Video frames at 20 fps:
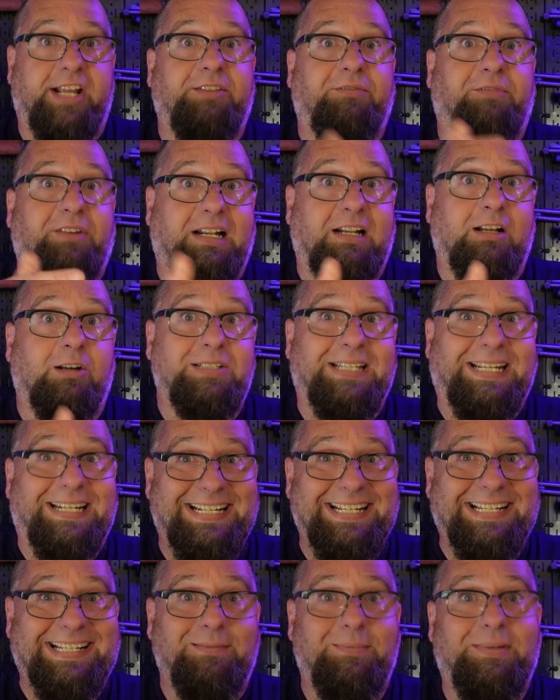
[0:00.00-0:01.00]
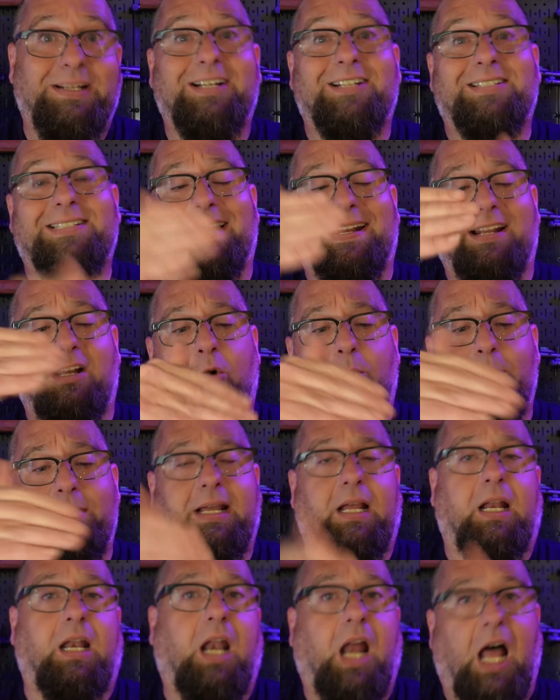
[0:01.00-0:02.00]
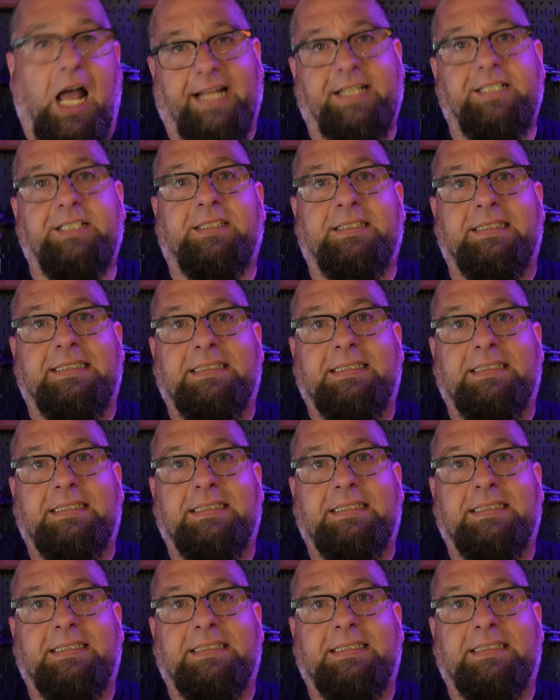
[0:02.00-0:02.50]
the videos he did because that helped me a lot.